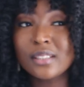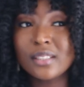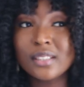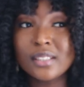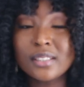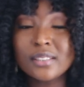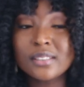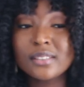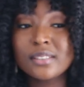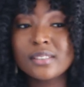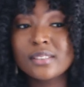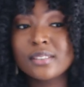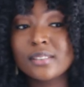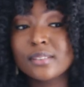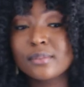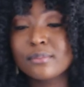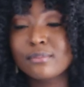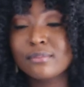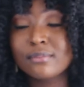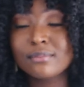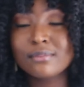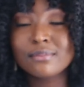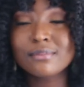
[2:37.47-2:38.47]
this
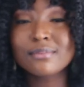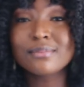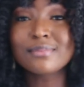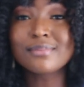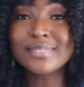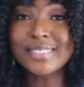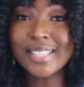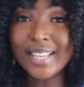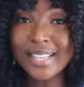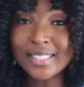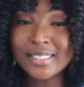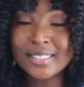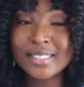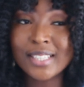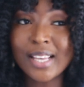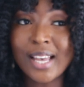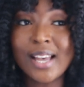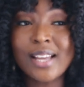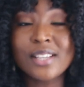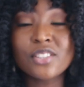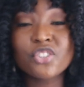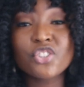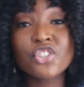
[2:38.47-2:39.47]
desk
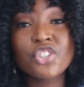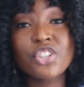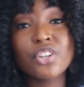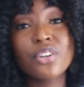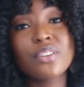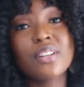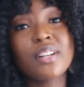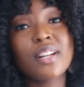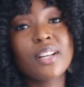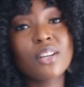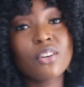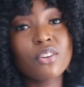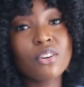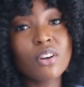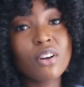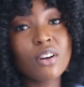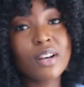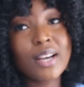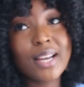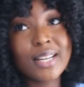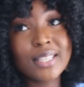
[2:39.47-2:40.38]
and chair that I got.